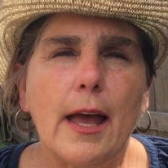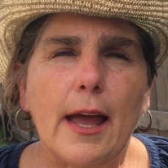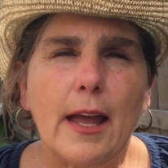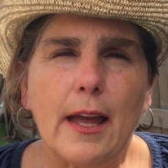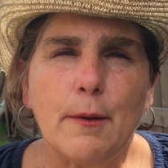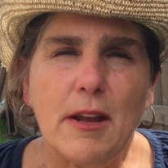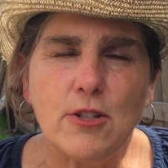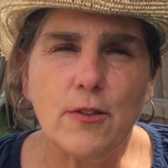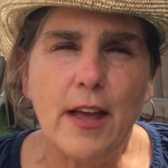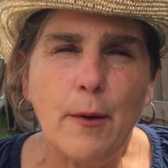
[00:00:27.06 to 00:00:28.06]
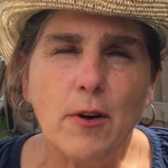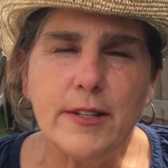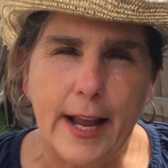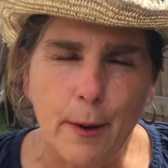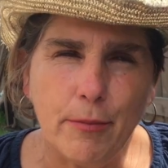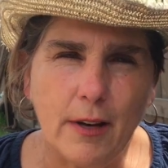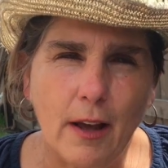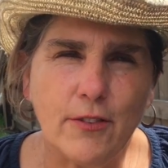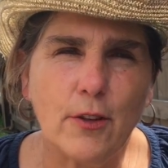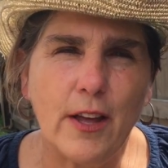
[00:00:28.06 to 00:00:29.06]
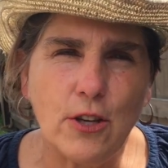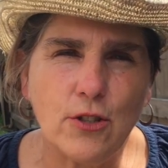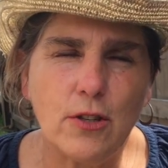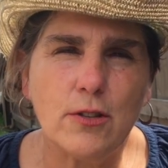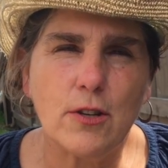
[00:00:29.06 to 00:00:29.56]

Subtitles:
and made sure they were damp enough so they should